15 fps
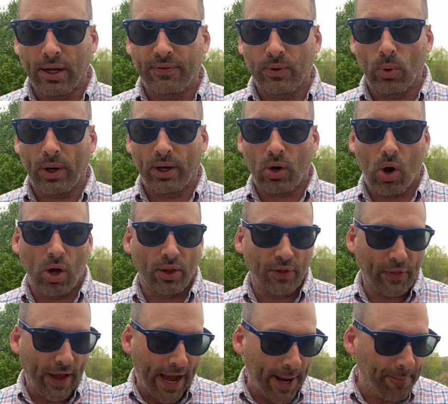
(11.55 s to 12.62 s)
if you want to call it
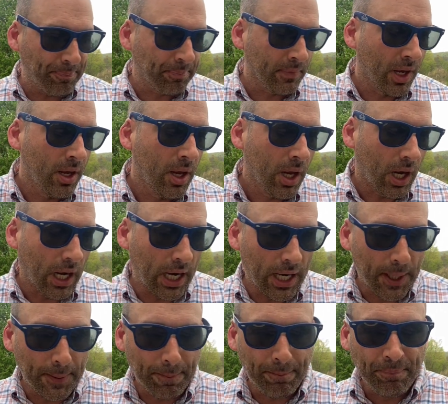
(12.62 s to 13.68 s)
that.
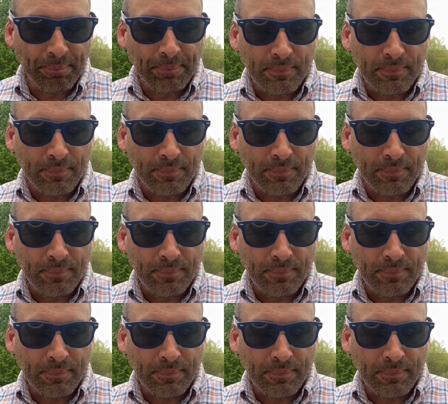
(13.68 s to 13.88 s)
Um,